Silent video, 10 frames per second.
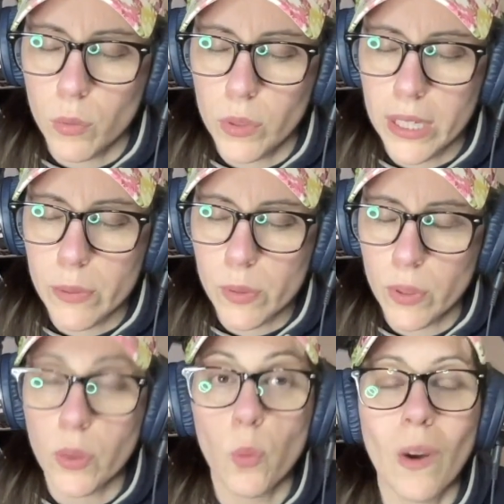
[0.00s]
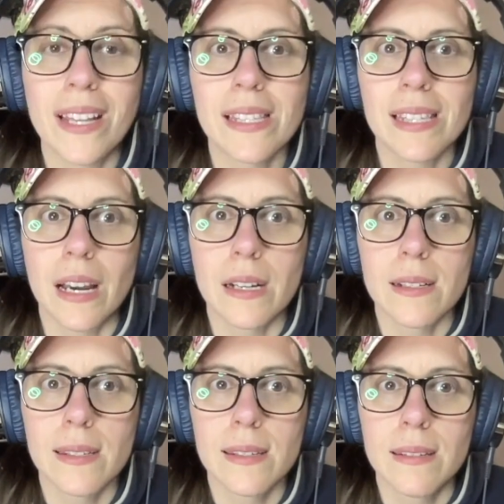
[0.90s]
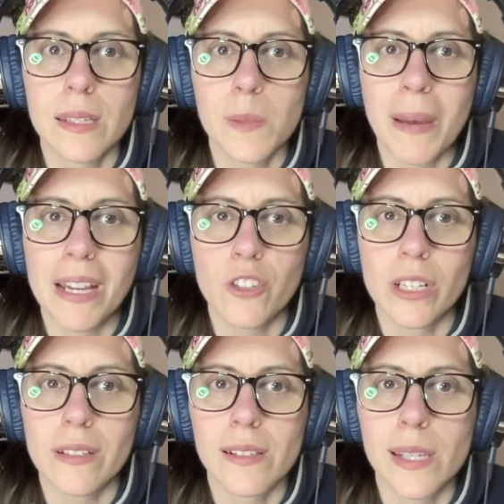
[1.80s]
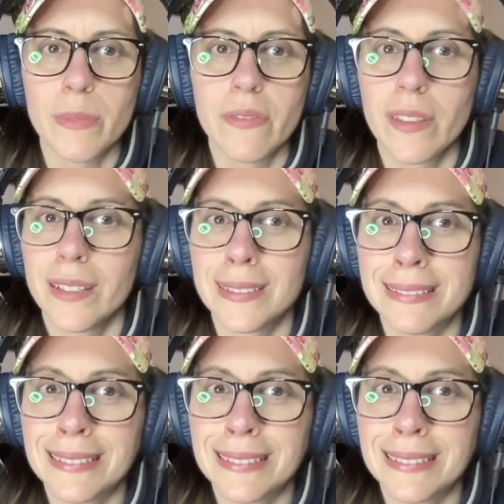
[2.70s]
when he was with the White Sox dispatching some of the